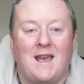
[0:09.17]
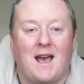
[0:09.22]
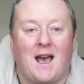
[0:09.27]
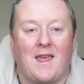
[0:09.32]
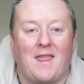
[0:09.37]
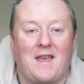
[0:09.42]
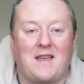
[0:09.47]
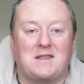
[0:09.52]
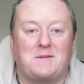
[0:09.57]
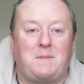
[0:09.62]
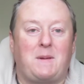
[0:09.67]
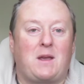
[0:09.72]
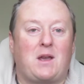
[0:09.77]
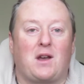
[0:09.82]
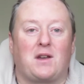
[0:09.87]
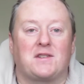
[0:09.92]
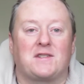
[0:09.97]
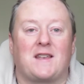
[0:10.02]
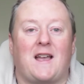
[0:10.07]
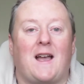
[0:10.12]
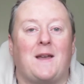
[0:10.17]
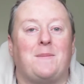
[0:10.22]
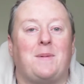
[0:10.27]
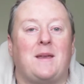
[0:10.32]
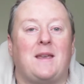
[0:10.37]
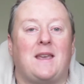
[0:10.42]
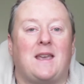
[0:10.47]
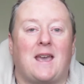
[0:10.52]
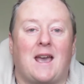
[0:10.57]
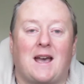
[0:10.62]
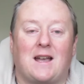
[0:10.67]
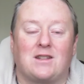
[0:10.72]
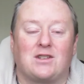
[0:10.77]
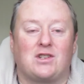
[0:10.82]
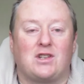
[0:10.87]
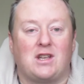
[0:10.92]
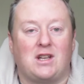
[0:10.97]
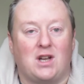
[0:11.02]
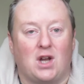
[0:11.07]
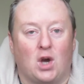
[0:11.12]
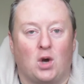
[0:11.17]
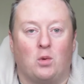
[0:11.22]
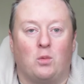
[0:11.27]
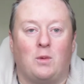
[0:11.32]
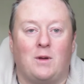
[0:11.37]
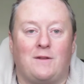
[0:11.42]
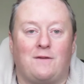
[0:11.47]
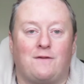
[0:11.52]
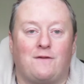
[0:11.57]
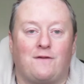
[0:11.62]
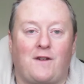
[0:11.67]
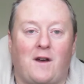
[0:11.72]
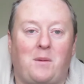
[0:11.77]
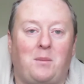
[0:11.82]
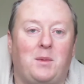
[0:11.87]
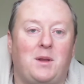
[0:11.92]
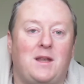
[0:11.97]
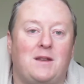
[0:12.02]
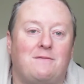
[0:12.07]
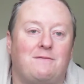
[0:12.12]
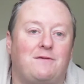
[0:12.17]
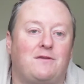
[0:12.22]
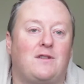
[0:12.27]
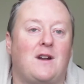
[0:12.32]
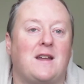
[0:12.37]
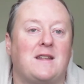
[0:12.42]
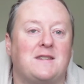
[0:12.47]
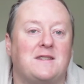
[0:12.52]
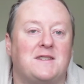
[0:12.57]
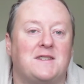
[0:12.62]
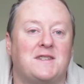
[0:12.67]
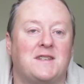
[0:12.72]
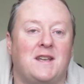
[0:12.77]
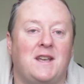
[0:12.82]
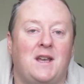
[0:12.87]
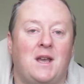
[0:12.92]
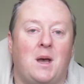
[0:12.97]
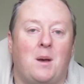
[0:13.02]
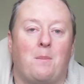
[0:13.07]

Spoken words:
and that's because I've been catching up with family and friends